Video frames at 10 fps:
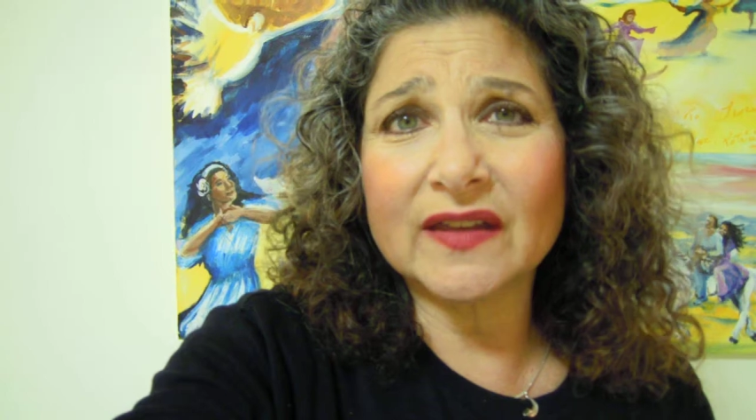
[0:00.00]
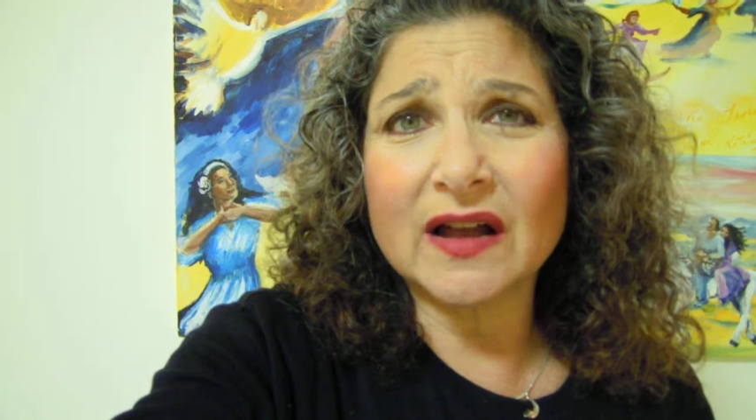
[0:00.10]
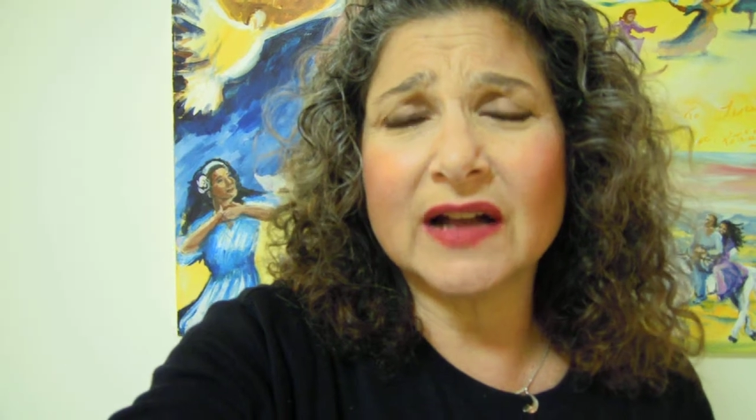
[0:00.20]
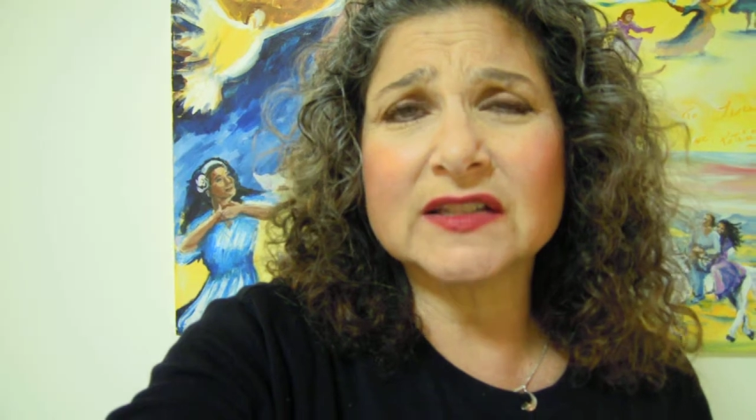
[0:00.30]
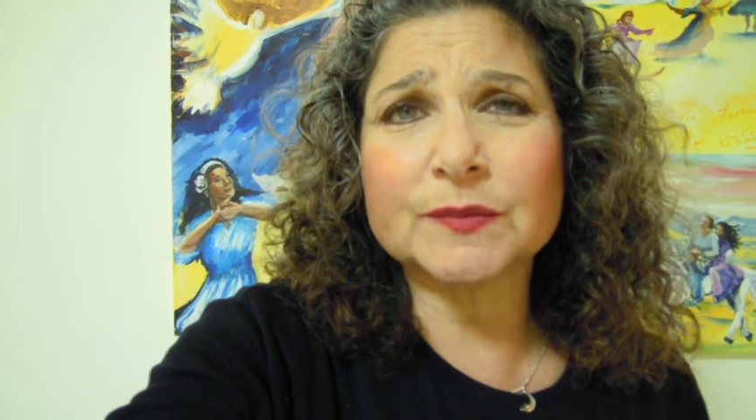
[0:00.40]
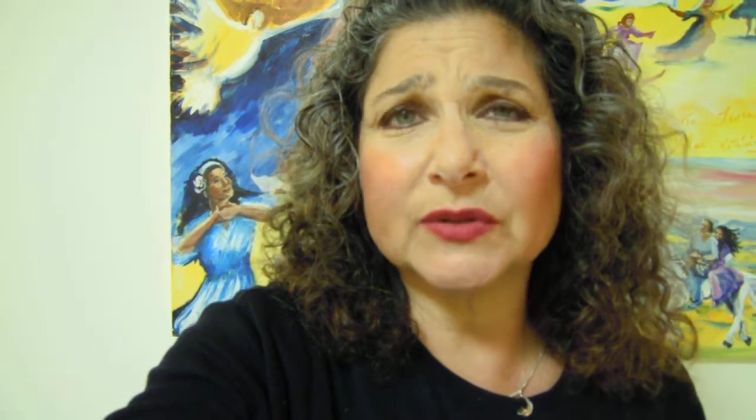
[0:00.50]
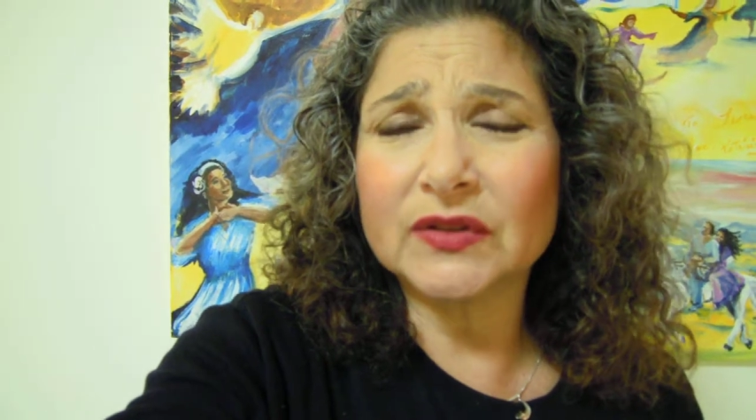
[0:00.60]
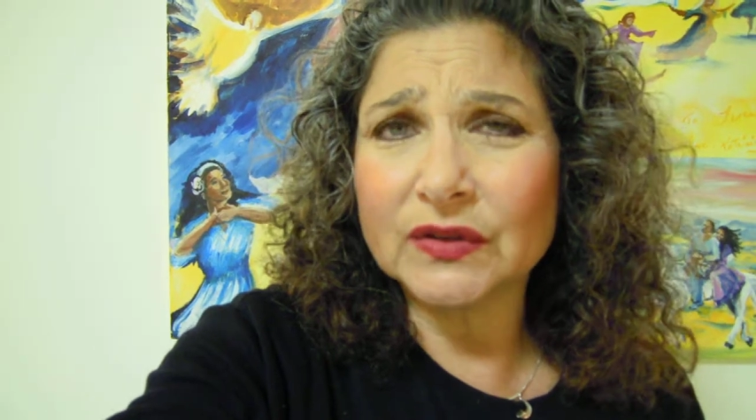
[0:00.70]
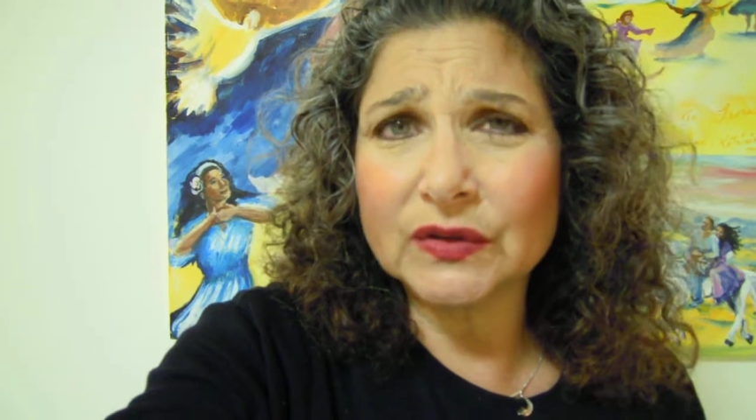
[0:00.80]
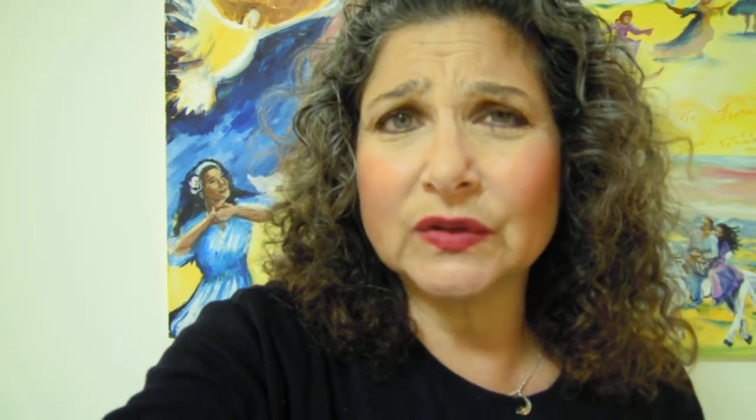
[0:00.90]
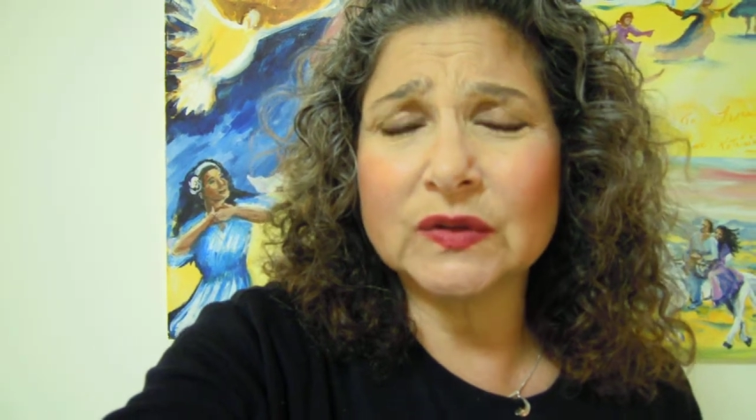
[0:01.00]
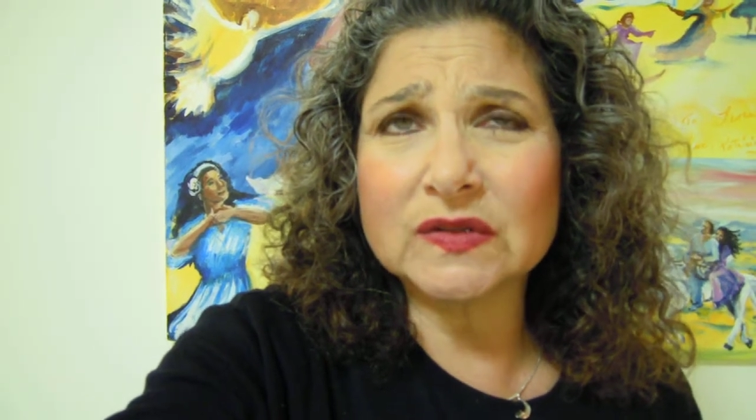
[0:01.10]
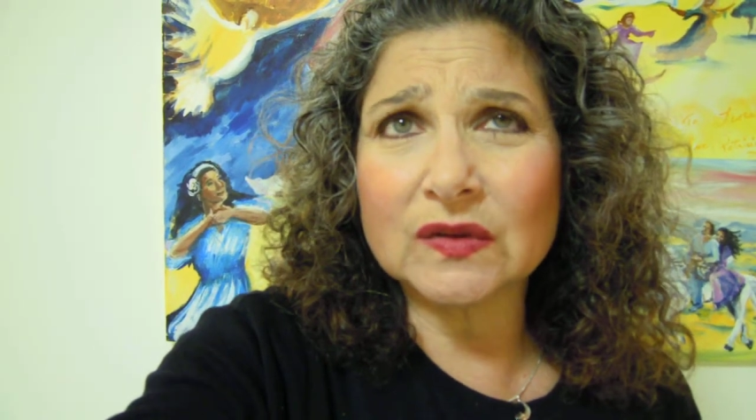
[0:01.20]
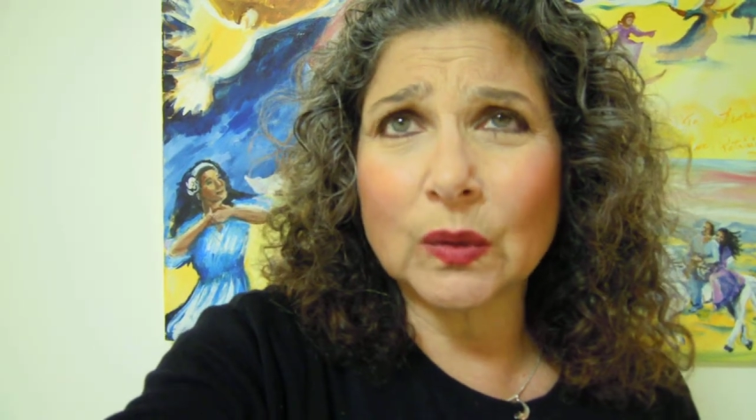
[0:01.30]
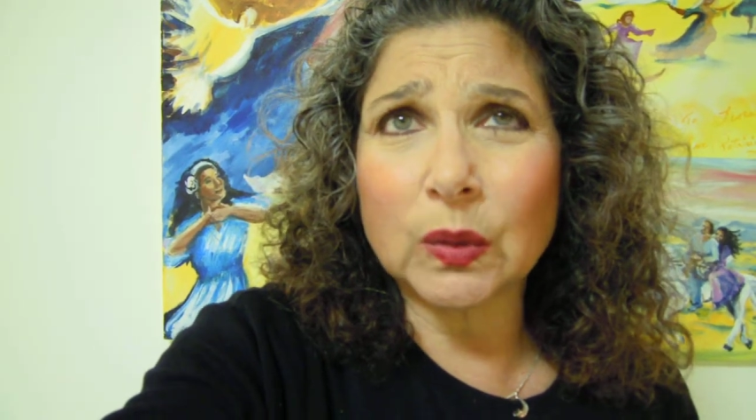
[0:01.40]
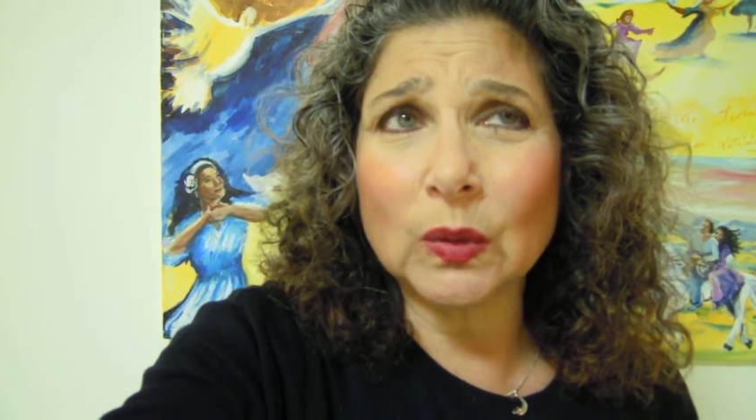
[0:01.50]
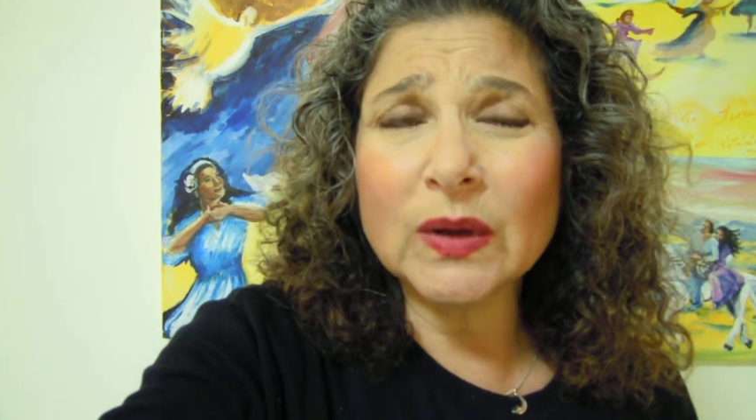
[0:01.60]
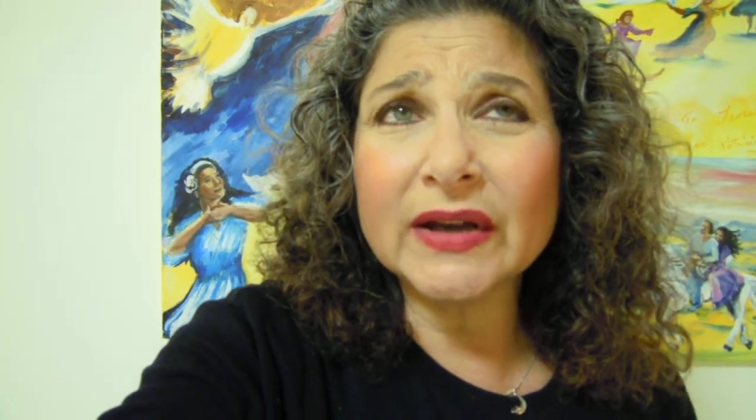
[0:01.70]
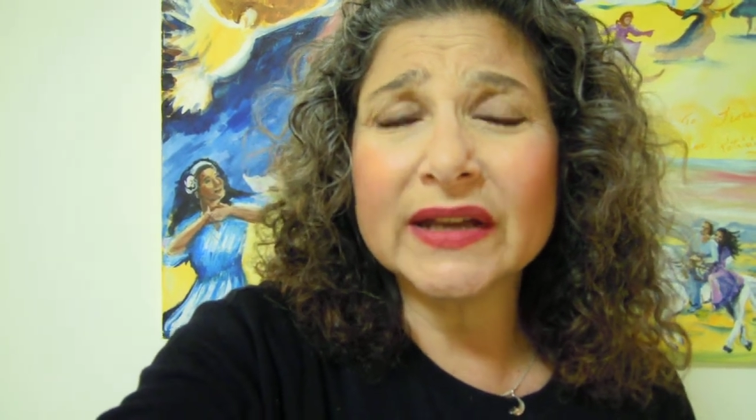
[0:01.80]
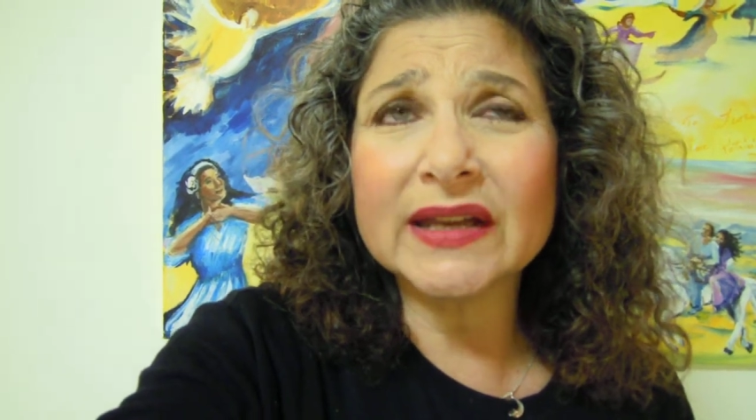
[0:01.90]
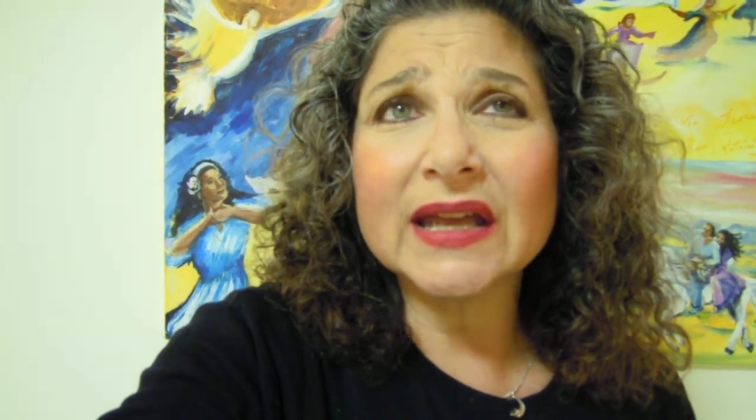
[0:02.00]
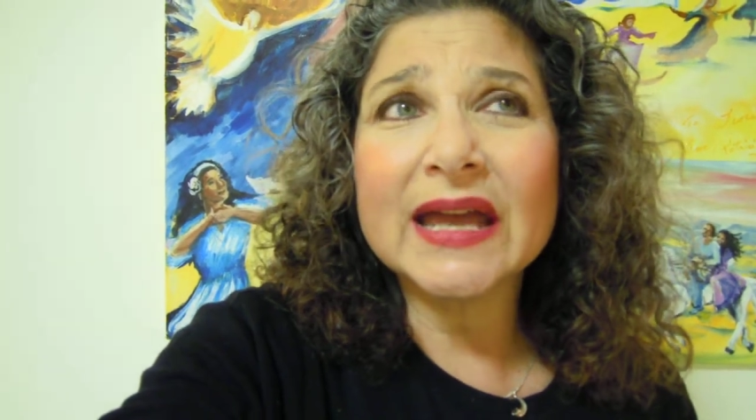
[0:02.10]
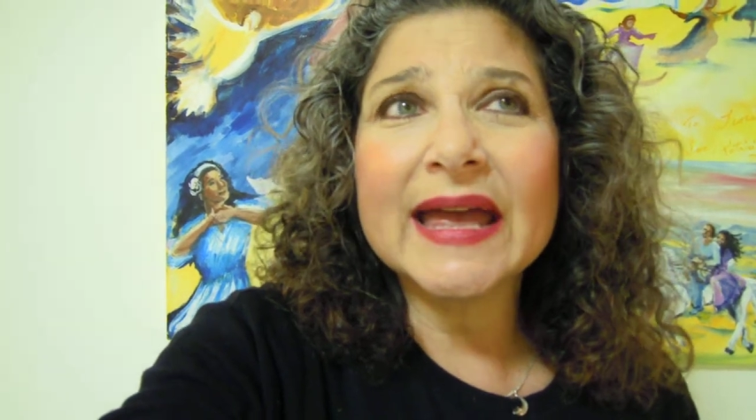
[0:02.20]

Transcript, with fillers: the gospel, the good news of the Lord.